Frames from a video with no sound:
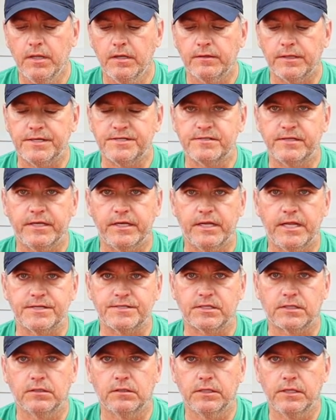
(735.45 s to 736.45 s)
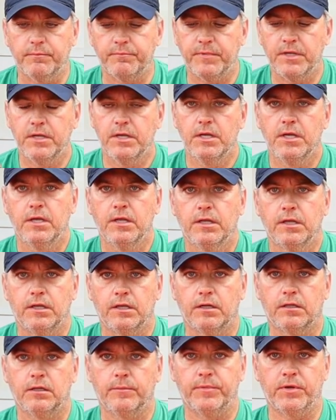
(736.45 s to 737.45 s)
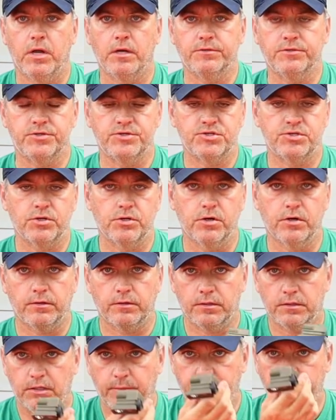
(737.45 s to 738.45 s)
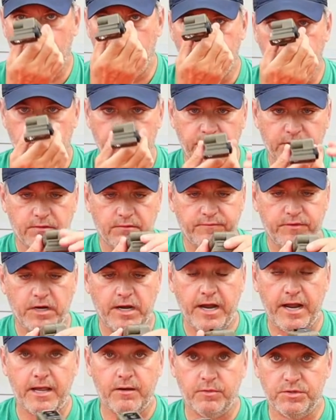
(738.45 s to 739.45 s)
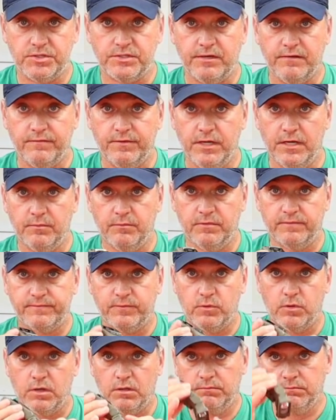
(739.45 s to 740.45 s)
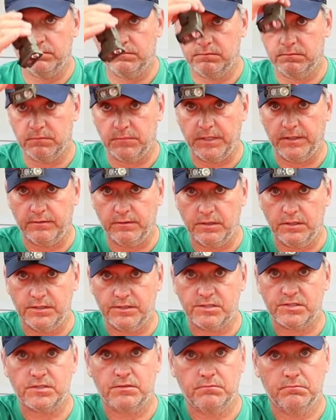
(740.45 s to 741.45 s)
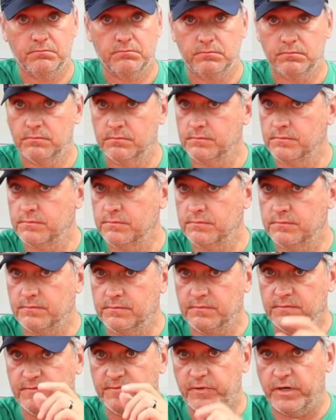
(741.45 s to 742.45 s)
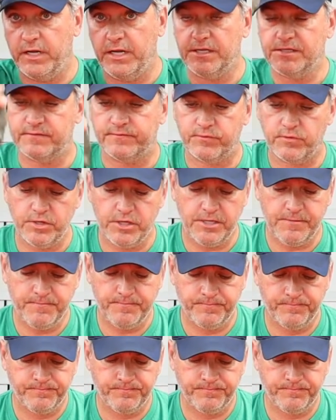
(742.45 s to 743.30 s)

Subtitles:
Nice thing, it has a clip. You can clip it on your shirt, clip it on the bill of your hat, which I've done before, like this, for hands-free.